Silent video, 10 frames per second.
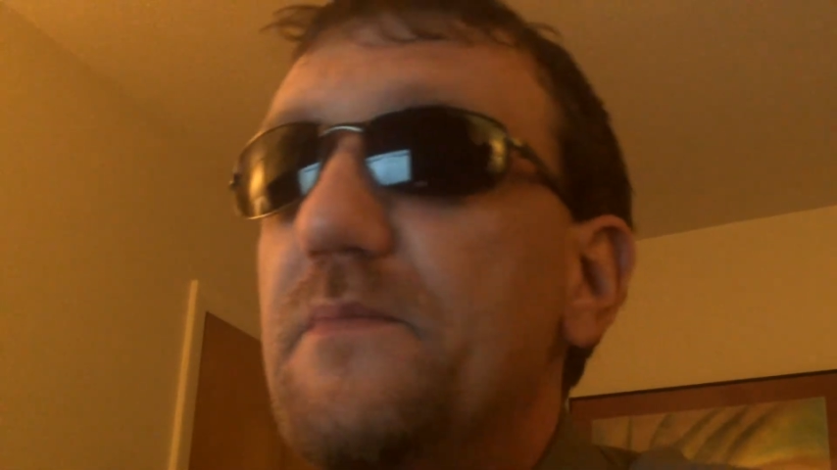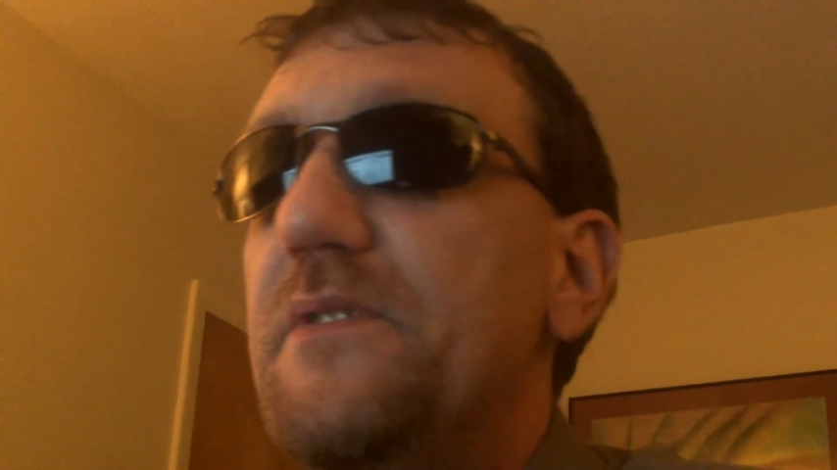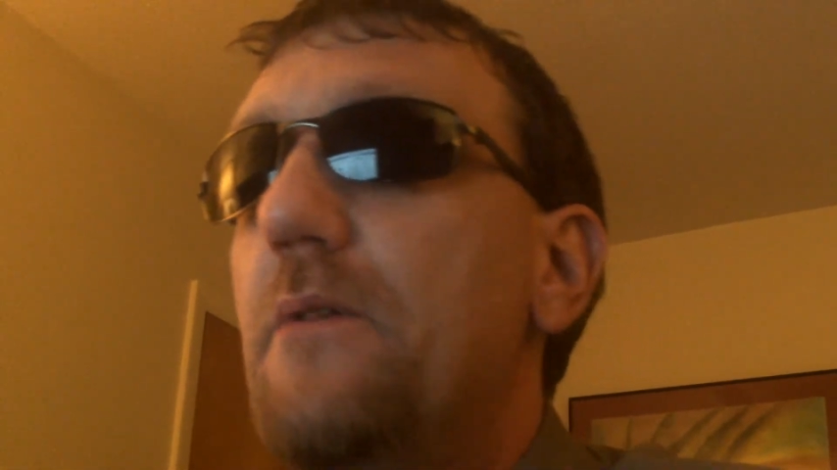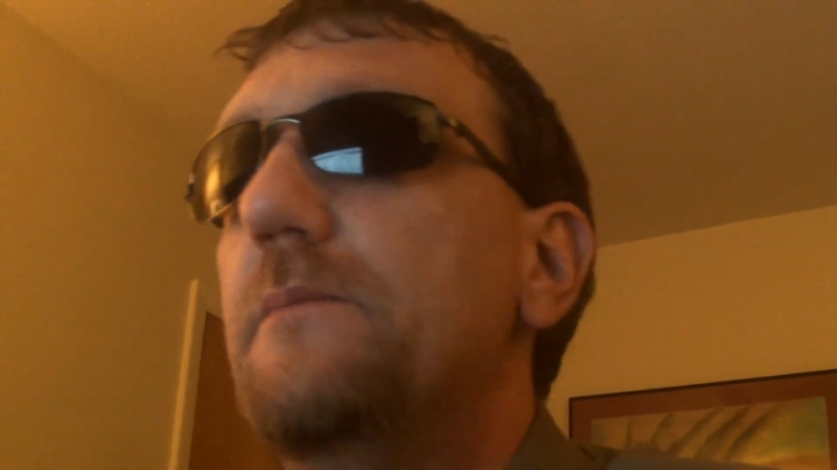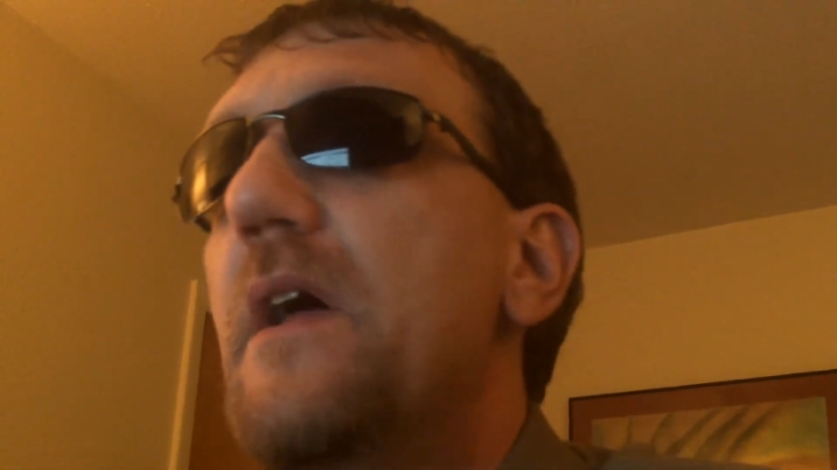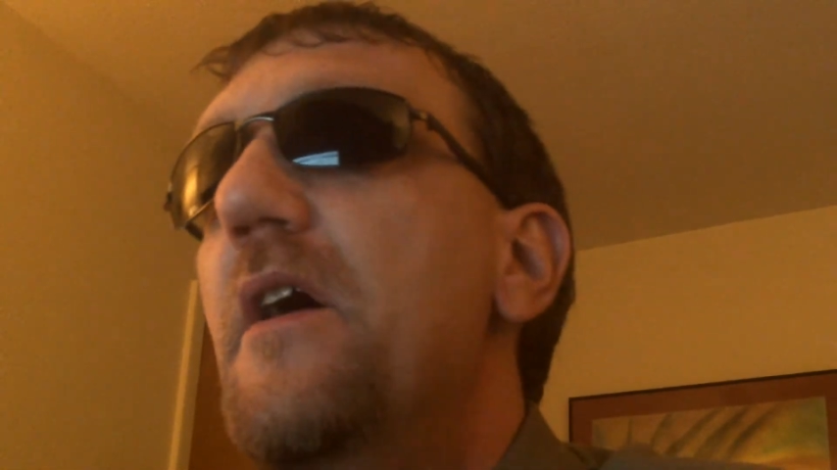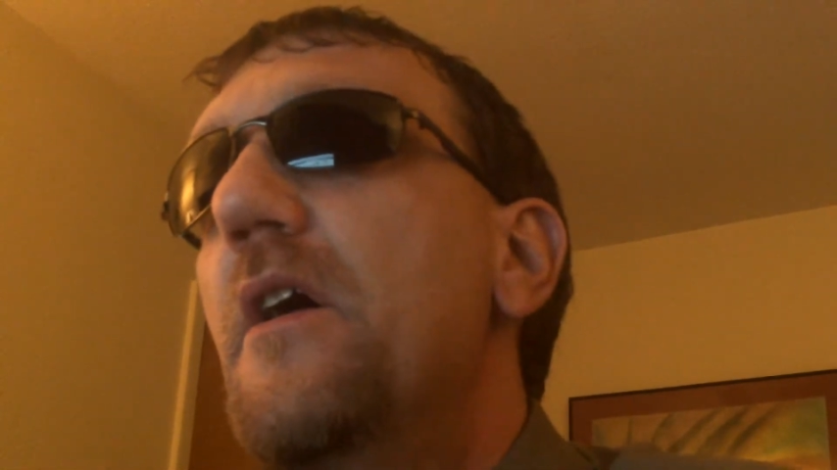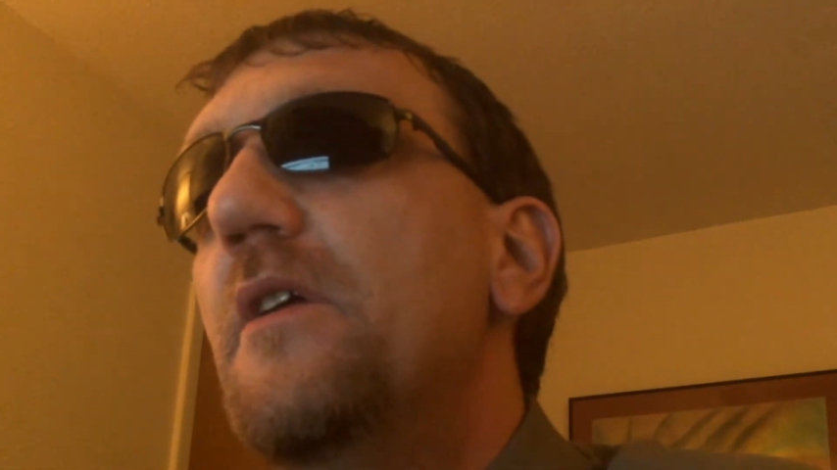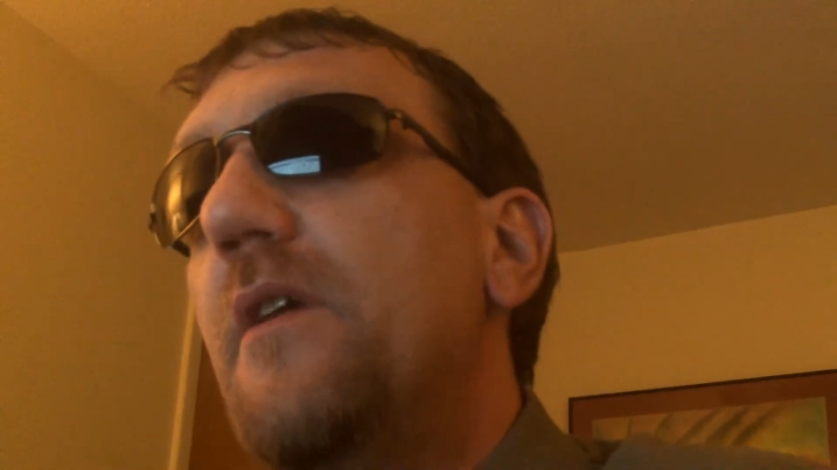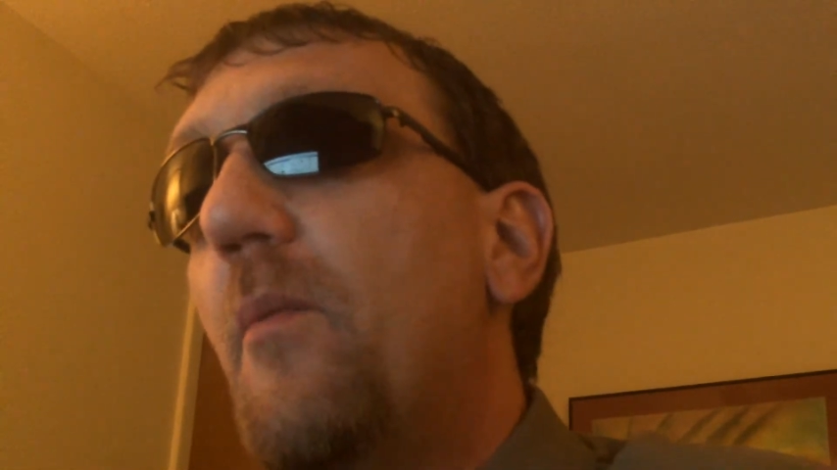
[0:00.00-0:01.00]
So,
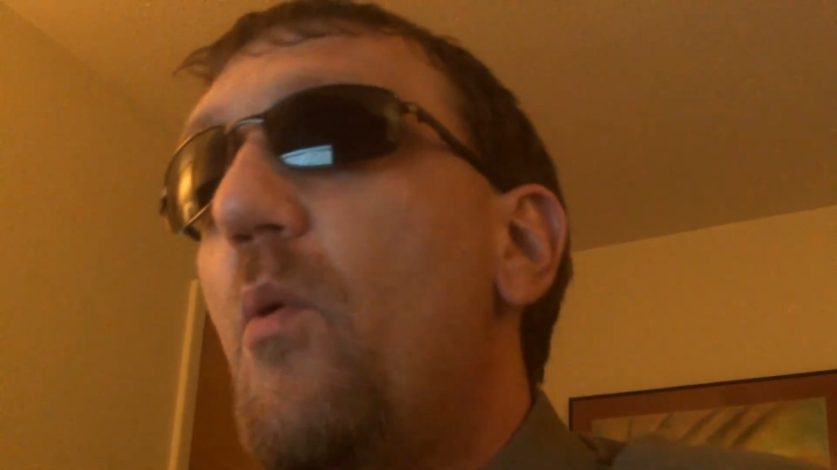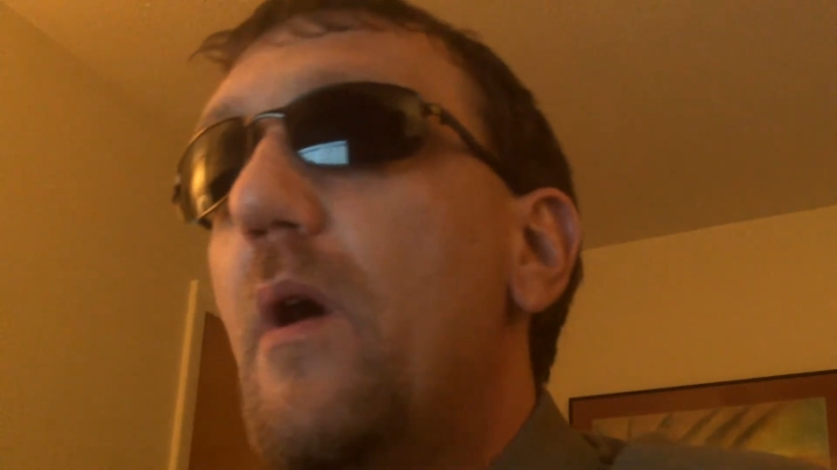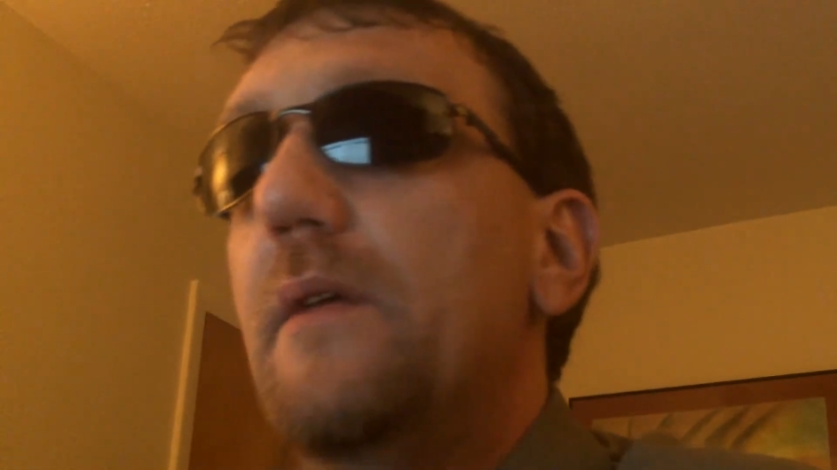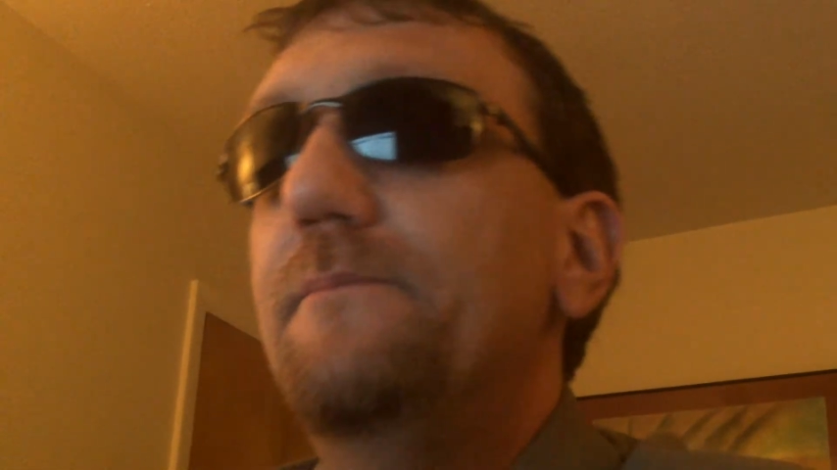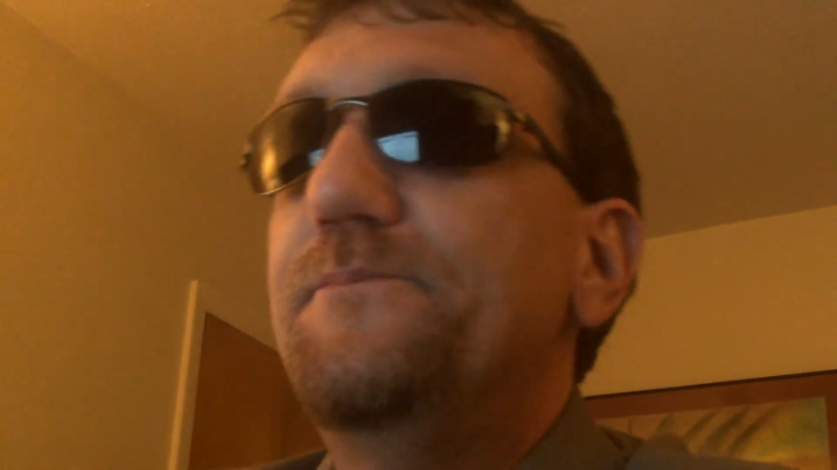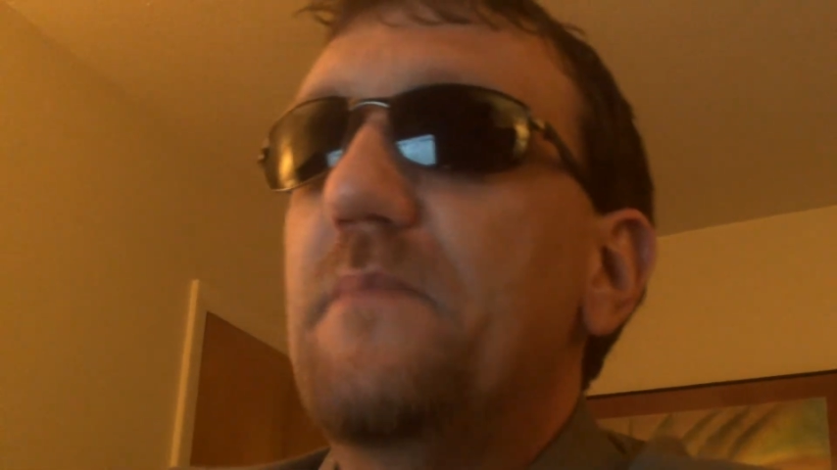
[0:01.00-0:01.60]
number one.